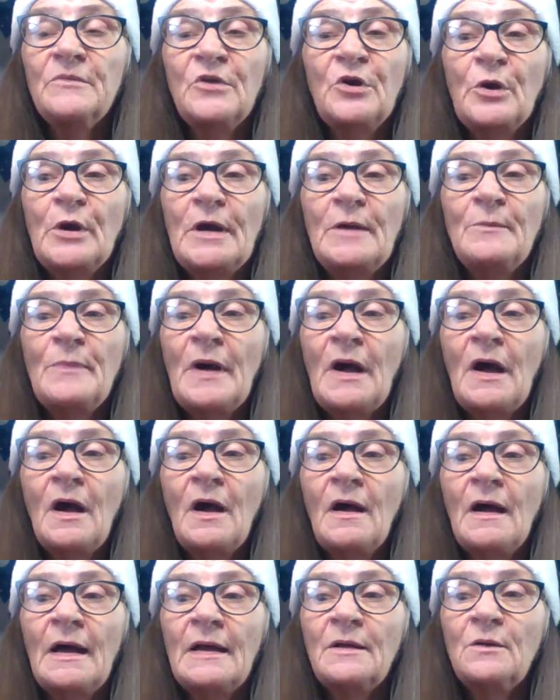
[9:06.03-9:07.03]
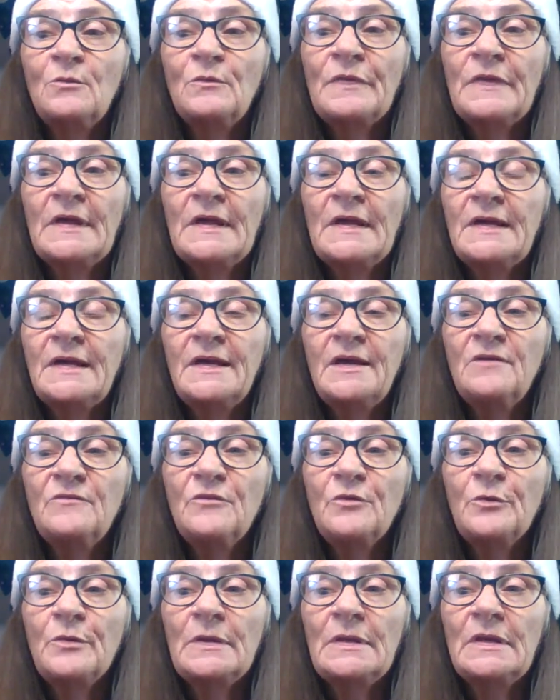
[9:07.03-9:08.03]
Grandpa, I don't think
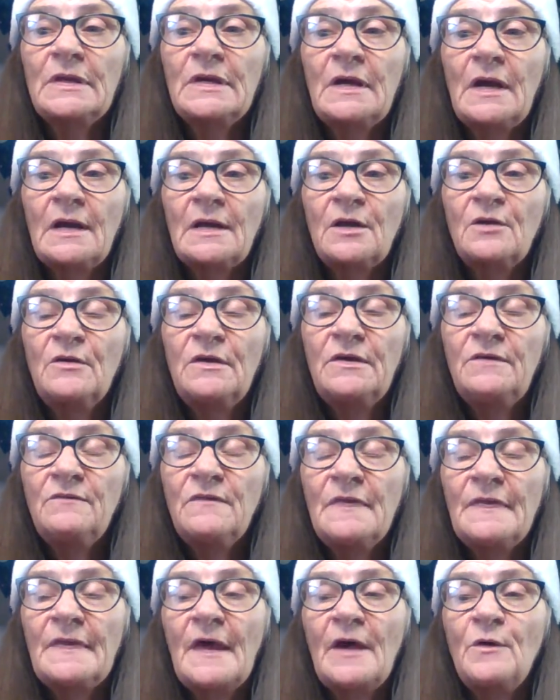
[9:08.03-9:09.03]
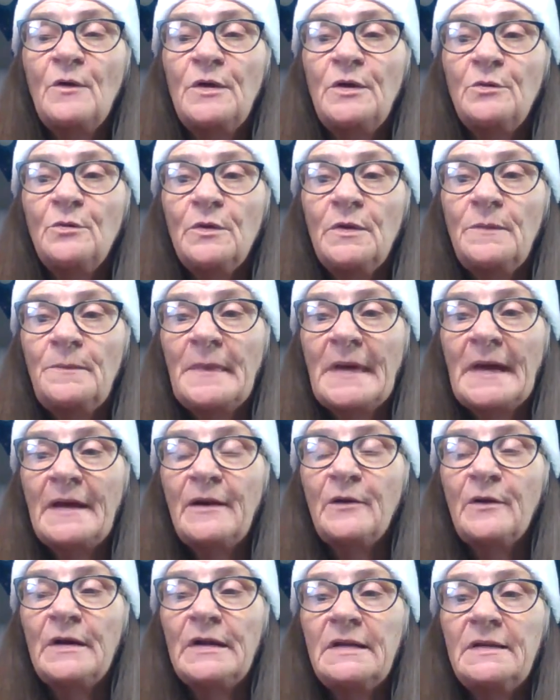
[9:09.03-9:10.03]
ever really got up, even though he
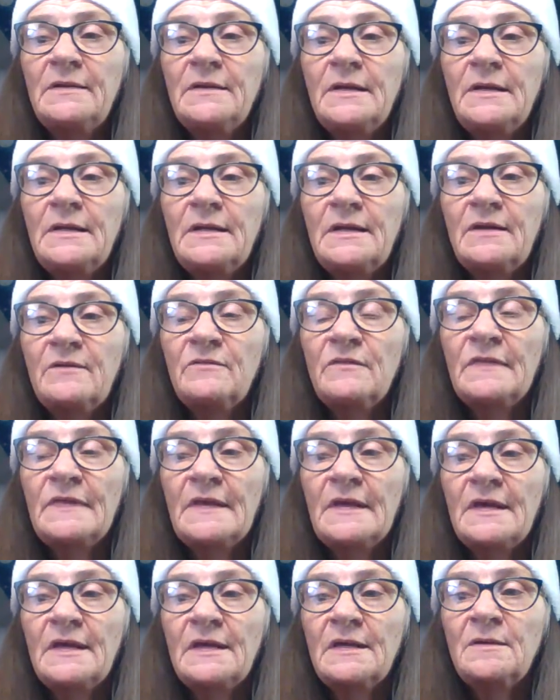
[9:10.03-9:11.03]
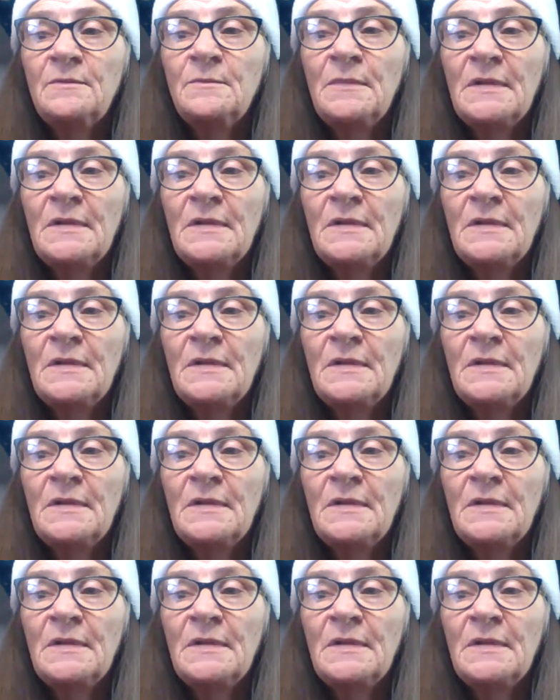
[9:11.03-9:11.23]
remarried and everything.